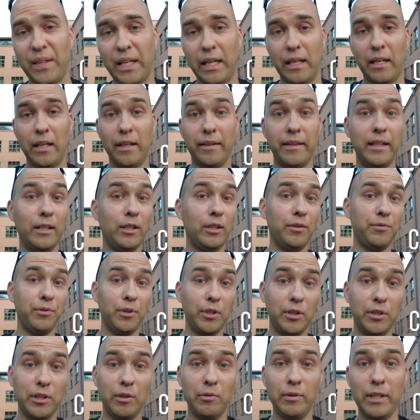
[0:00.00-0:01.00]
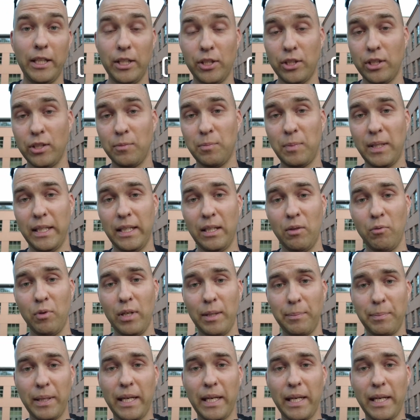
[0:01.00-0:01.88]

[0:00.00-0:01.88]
Uh, thank you for your donations, by the way.